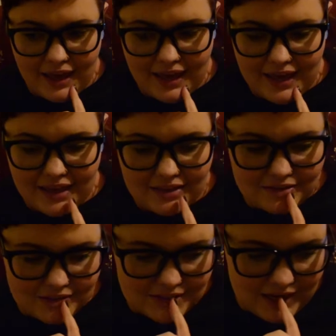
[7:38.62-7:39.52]

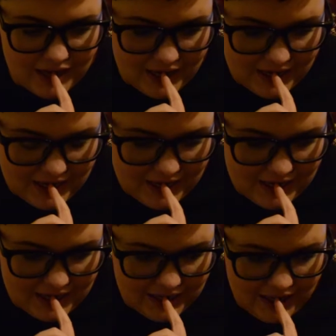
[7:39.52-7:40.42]
it's
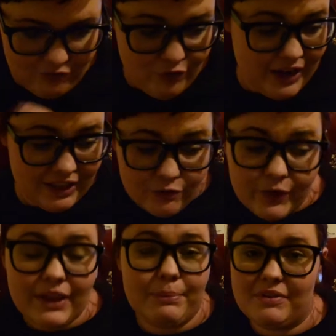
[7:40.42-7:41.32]
a really
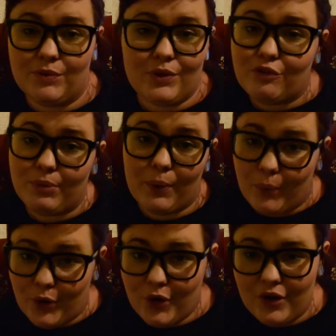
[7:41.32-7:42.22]
busy week for me at
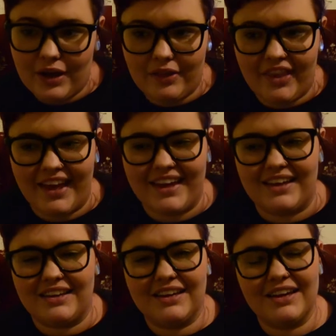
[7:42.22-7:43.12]
work. Like,